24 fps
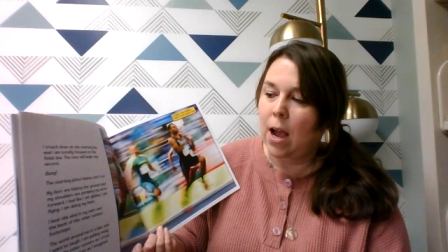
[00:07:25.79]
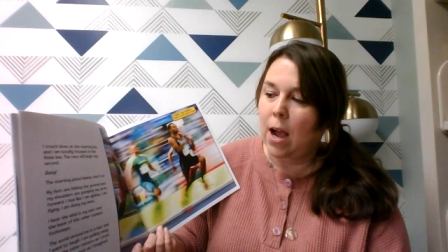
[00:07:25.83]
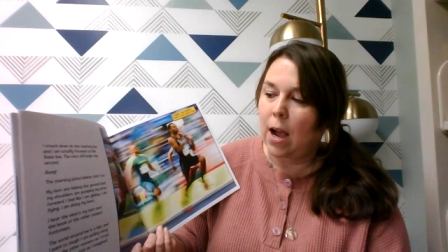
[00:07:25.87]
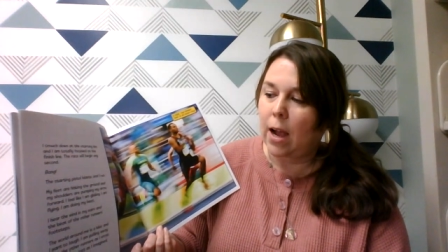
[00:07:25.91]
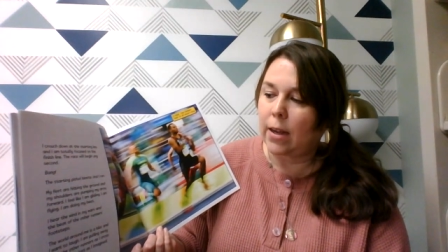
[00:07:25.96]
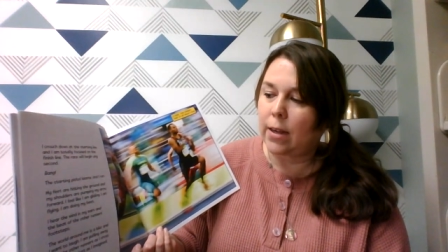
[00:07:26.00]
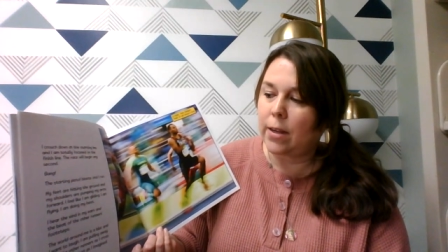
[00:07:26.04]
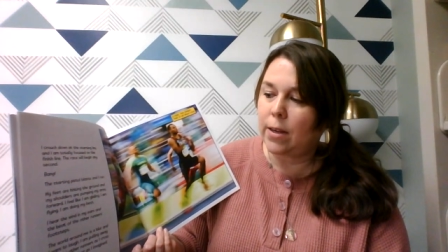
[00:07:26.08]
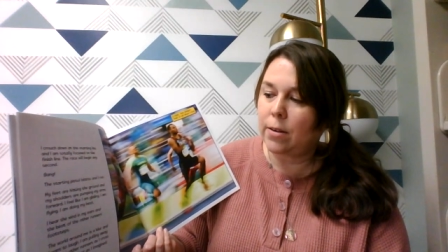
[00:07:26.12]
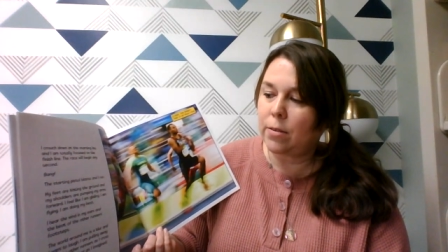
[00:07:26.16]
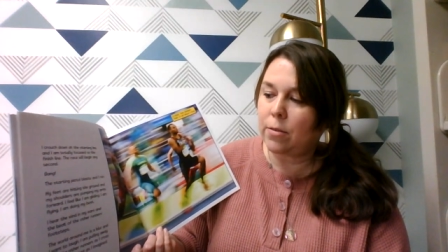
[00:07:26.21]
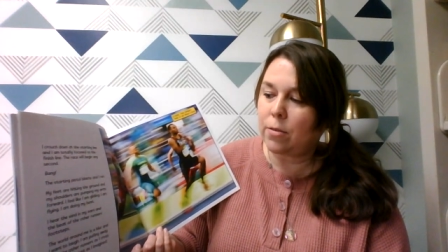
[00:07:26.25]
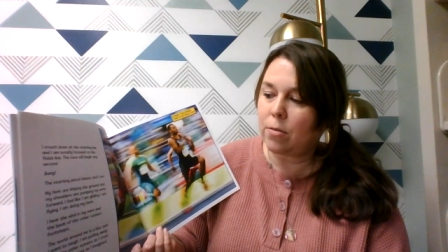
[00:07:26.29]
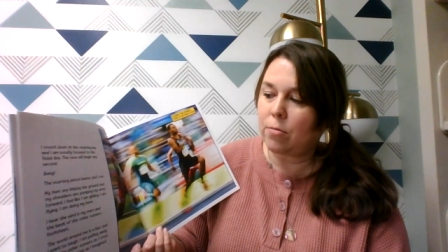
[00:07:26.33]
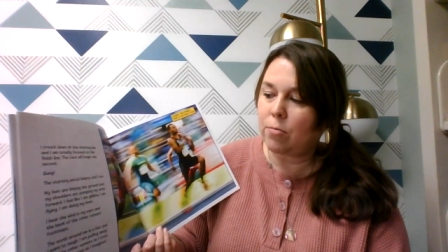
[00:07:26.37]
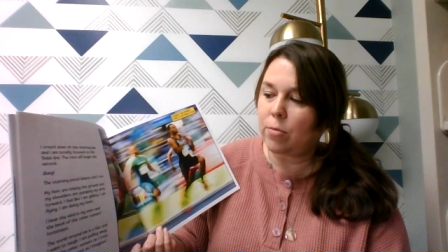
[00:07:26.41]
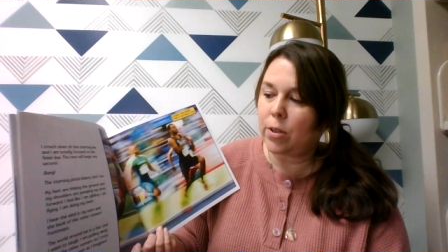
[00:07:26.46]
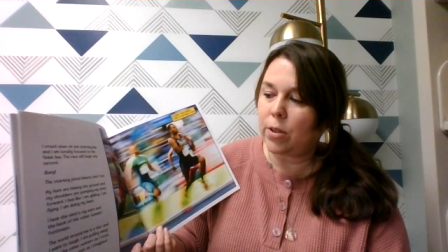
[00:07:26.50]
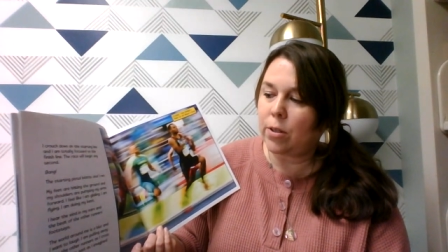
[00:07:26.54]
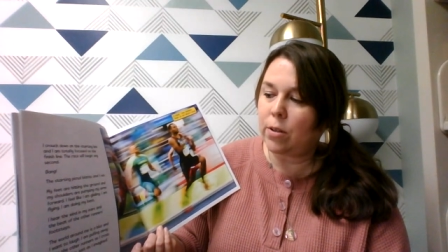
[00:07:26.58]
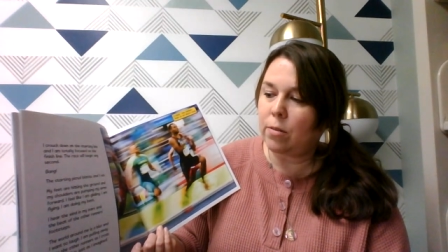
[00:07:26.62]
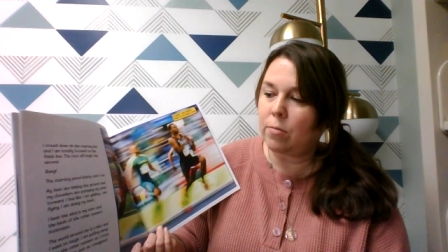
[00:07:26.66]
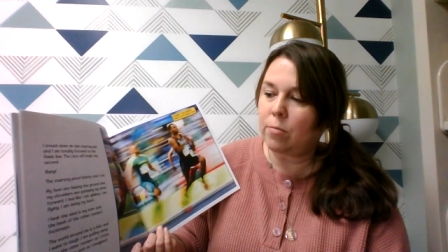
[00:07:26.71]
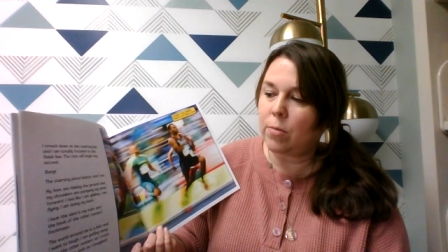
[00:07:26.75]
I hear the
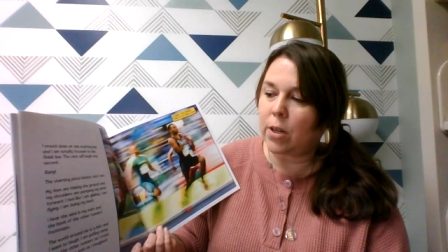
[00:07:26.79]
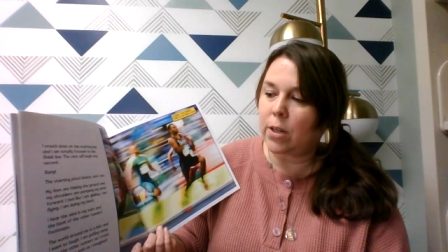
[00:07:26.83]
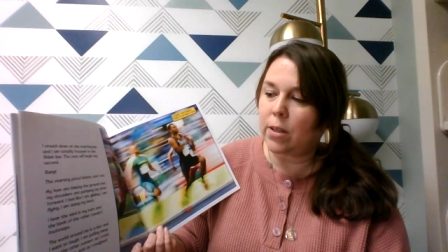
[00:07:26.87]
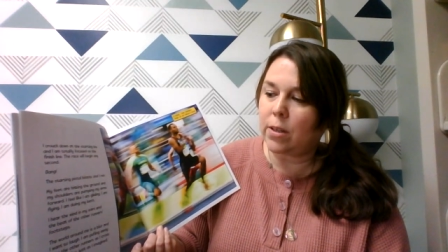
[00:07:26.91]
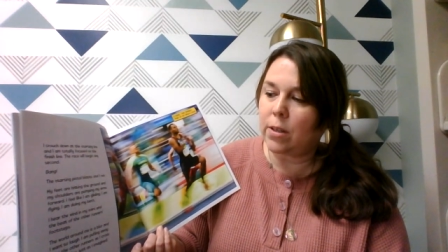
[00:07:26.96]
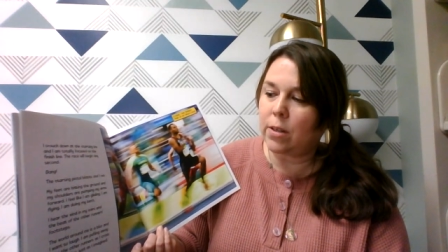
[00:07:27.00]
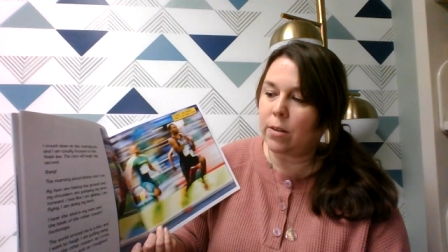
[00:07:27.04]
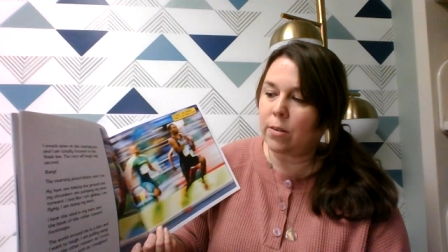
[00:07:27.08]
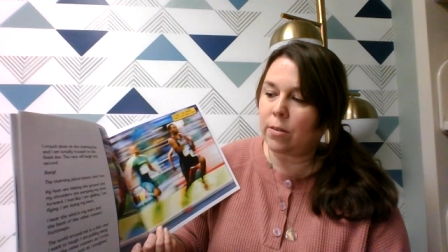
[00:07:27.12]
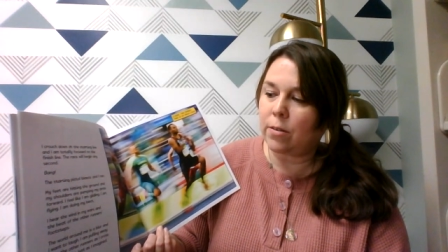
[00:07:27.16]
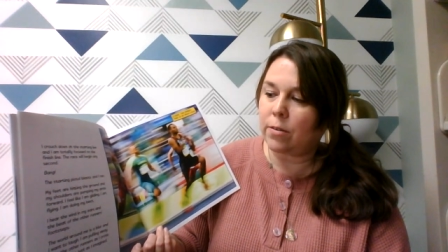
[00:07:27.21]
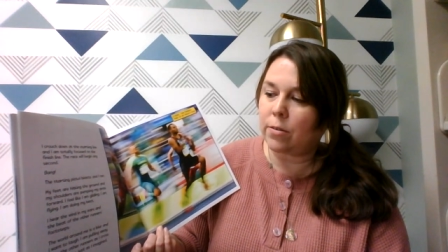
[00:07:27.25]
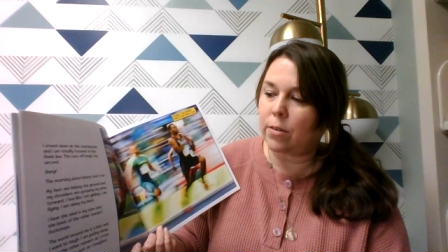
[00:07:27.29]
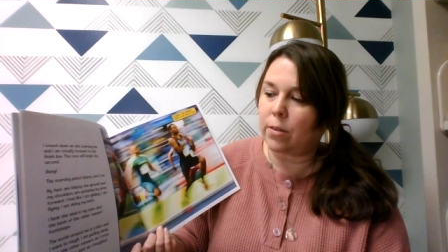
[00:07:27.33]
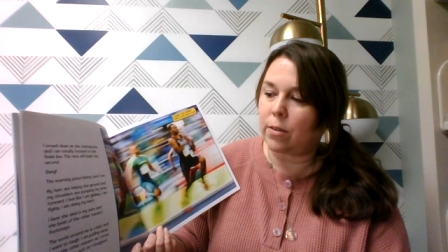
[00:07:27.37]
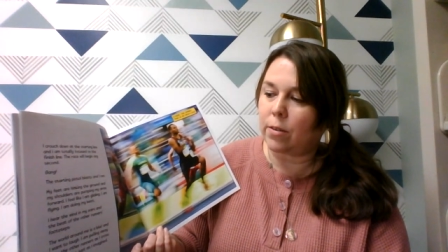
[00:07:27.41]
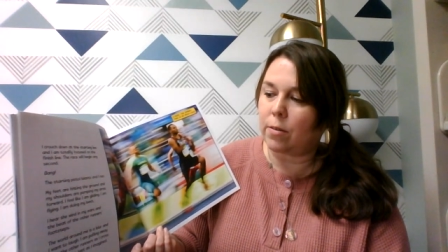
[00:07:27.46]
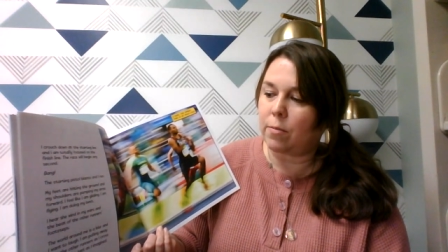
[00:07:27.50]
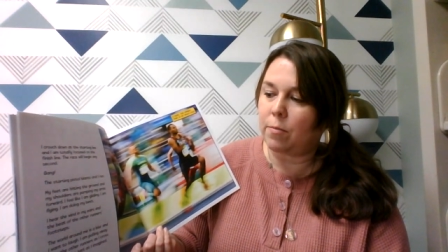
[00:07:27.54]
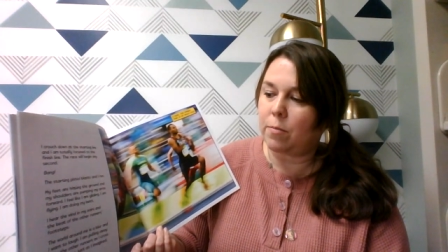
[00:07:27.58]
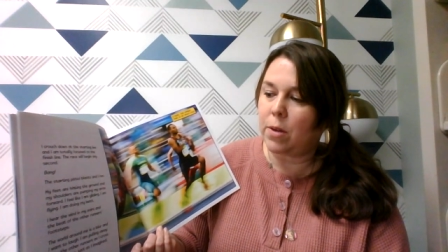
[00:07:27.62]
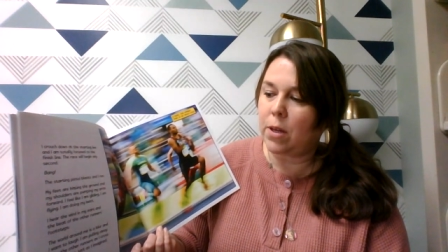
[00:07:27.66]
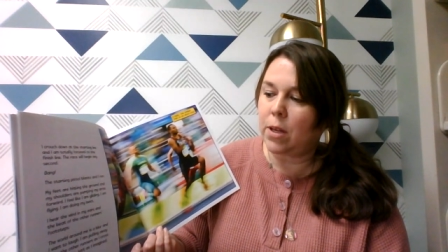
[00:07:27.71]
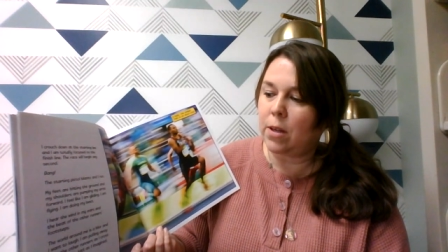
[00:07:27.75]
wind in my ears and
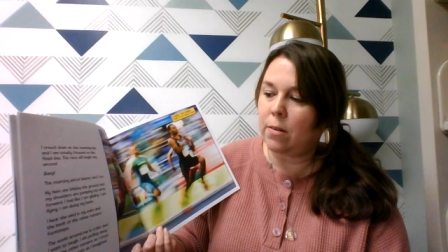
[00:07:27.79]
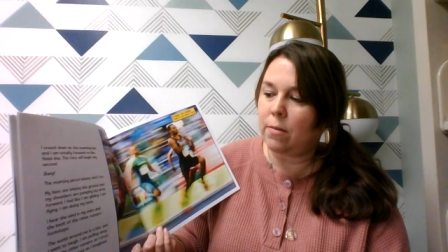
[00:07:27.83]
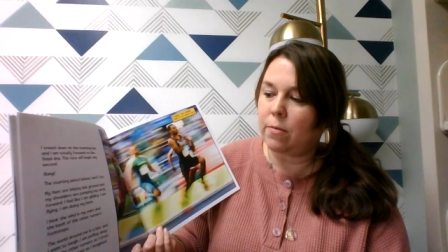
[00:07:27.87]
the beat